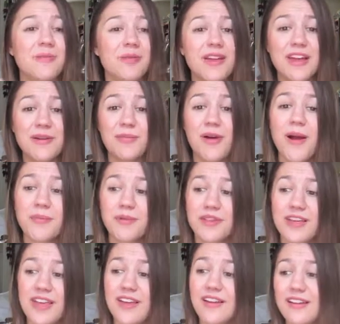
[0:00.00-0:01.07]
plan
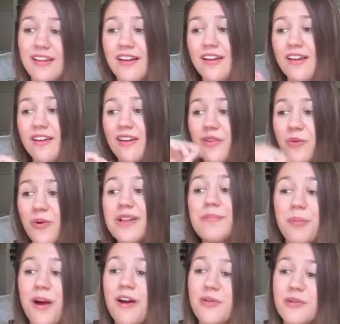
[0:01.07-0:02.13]
properly
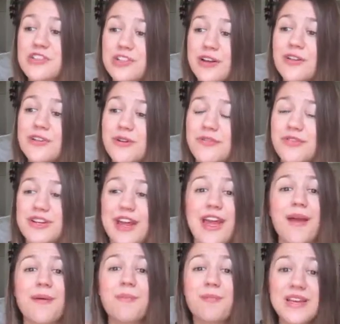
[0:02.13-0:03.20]
what park we should go to every
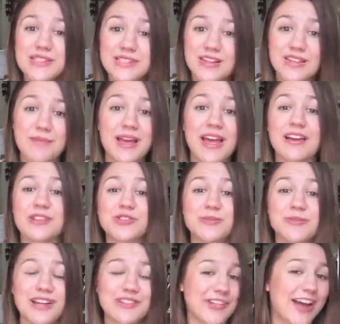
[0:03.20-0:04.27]
day based on the
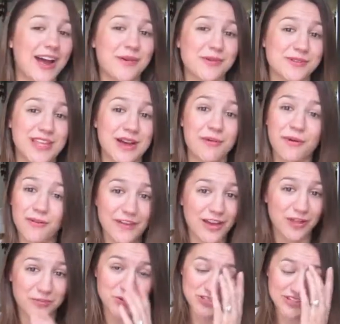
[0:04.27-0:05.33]
extra magic hours that were
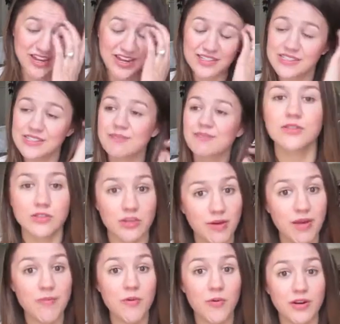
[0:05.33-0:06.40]
available to us. So you
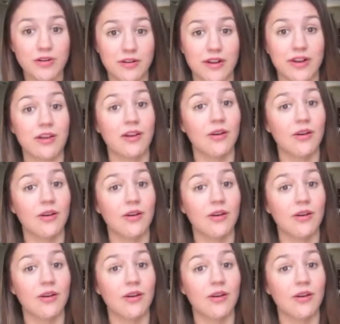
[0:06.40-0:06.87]
might be wondering,